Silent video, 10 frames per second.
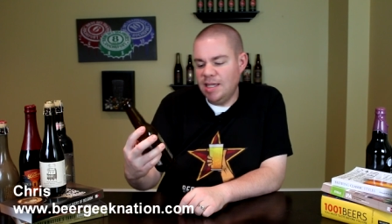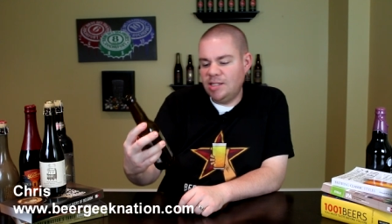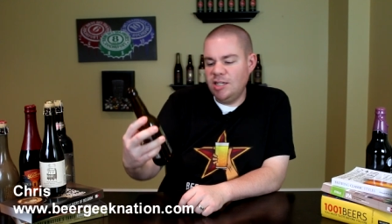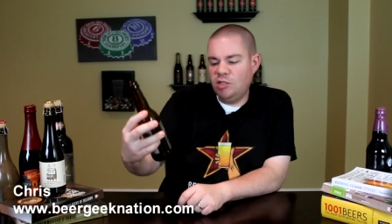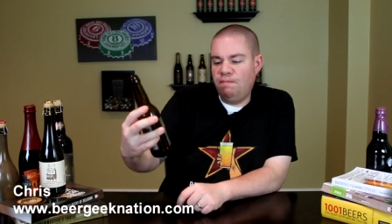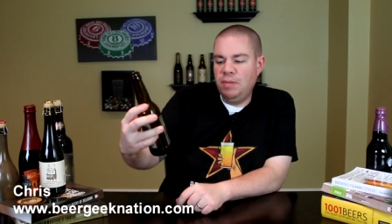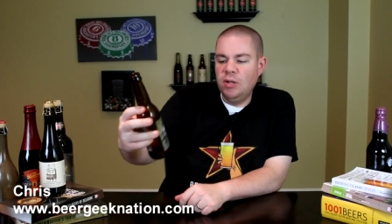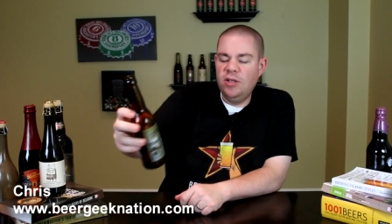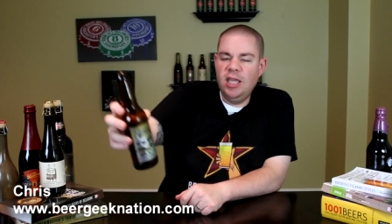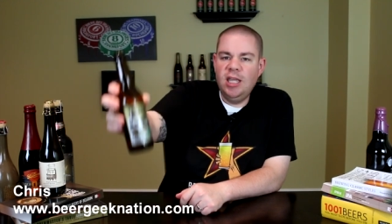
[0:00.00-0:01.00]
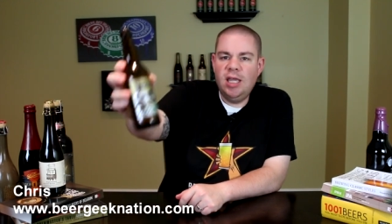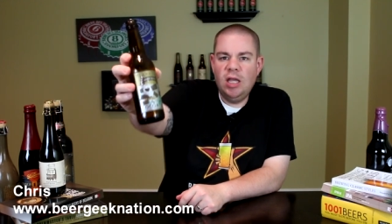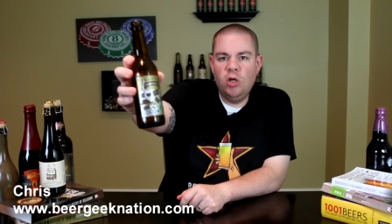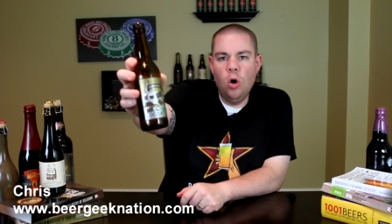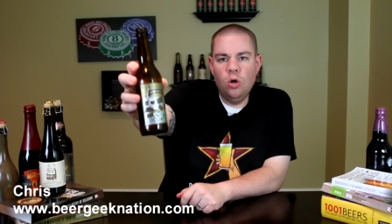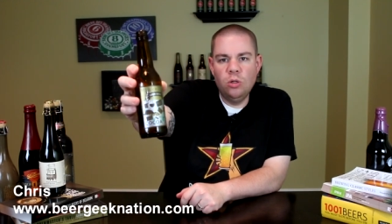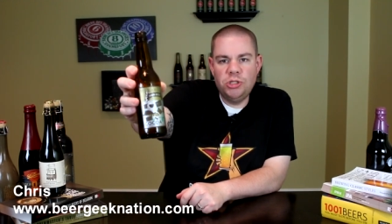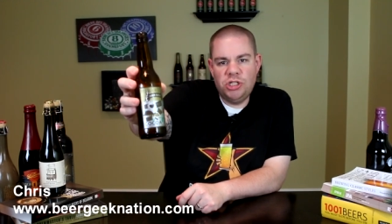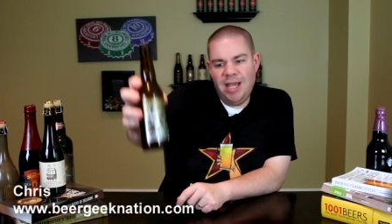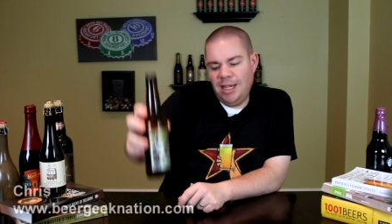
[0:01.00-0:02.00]
is his Beer Geek Cocoa
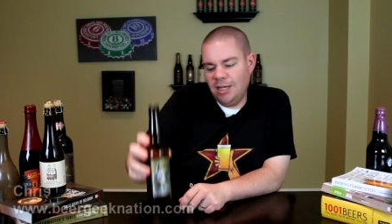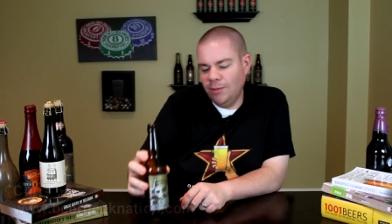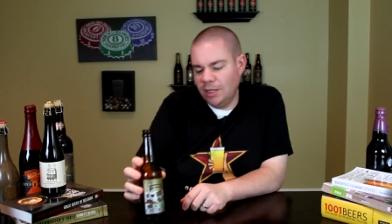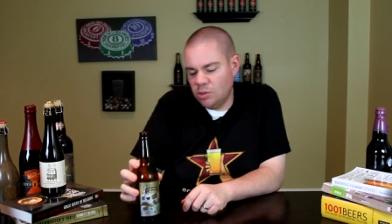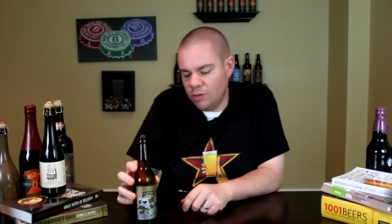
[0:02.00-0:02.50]
Shake, coming at at